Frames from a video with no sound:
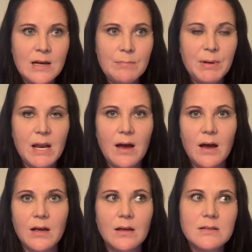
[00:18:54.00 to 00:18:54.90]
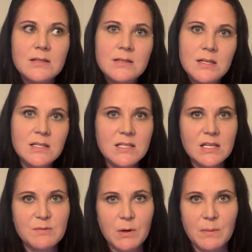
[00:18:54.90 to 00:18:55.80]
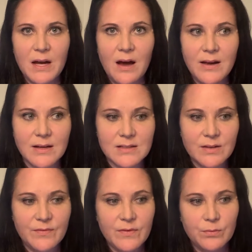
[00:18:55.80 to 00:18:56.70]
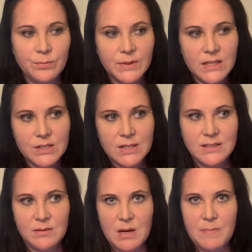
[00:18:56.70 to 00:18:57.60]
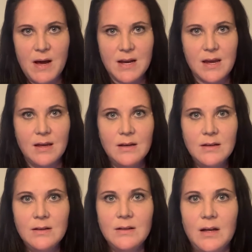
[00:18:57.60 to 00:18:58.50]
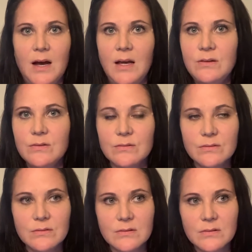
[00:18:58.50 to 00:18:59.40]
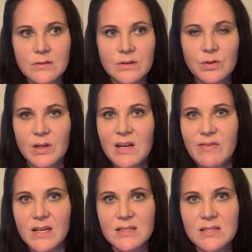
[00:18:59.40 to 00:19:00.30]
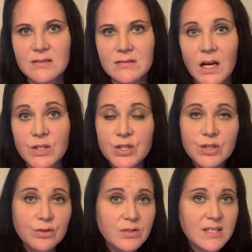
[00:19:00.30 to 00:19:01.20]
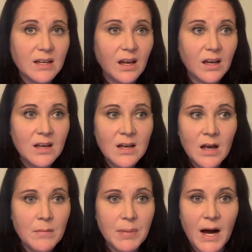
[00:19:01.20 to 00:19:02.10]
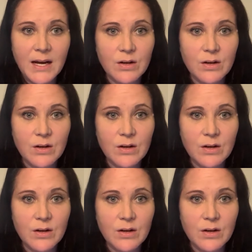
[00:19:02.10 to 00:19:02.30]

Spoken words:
But since these probiotics have readjusted in my body, I don't crave it. I choose it, but I